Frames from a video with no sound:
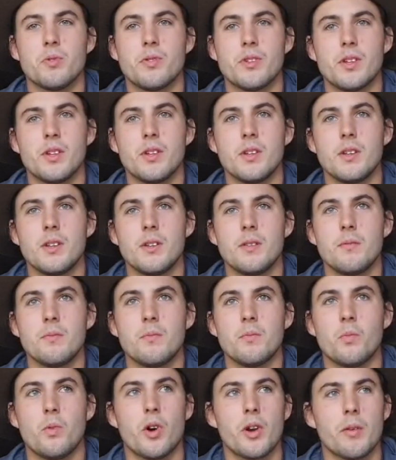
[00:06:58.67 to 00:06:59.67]
The
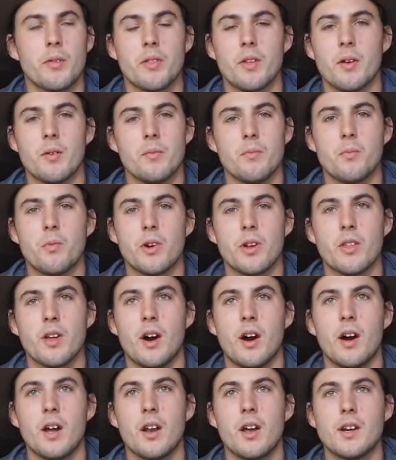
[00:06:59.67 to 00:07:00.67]
one of the
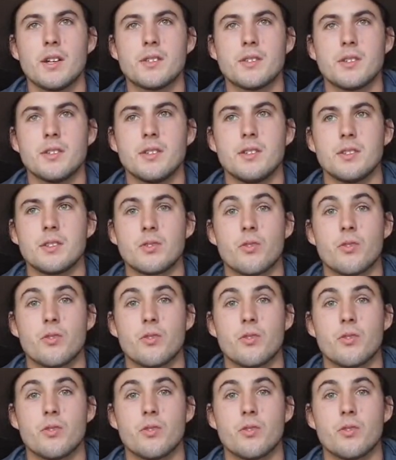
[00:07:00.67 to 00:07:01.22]
highlights is